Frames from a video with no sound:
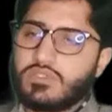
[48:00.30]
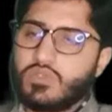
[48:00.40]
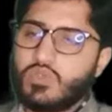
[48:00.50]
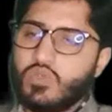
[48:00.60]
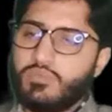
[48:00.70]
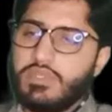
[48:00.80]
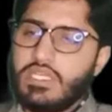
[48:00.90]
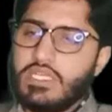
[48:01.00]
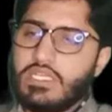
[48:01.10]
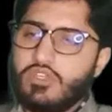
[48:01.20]

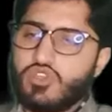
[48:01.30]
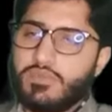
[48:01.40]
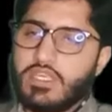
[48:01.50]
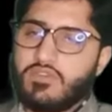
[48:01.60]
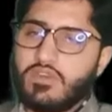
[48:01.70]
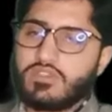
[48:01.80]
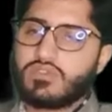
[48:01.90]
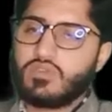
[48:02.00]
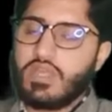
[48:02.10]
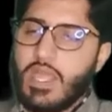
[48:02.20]
2bt should be equal
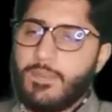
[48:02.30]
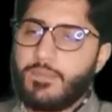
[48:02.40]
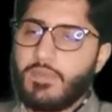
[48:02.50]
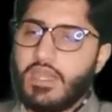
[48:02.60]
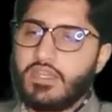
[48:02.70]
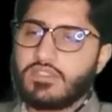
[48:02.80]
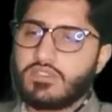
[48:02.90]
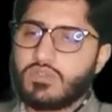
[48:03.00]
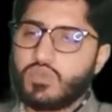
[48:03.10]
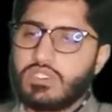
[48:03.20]
to f minus
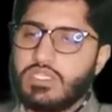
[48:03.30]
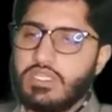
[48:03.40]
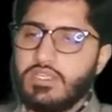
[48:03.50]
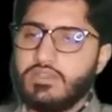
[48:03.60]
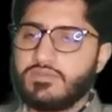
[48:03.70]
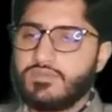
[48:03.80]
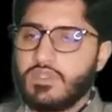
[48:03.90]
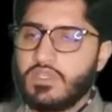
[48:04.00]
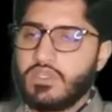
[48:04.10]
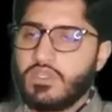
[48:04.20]
2t.
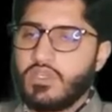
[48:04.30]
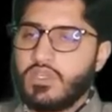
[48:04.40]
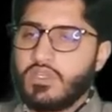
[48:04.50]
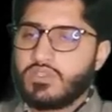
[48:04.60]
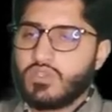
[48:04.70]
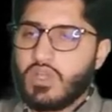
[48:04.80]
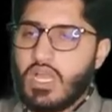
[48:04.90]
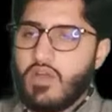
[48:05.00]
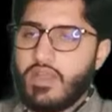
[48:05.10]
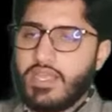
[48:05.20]
So
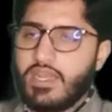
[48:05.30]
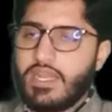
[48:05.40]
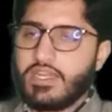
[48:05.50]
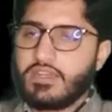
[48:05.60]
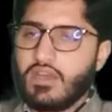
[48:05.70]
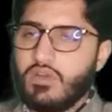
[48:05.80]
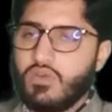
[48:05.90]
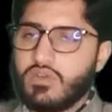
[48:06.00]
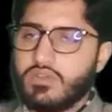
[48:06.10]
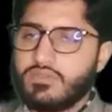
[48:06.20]
how I can write it now? Look,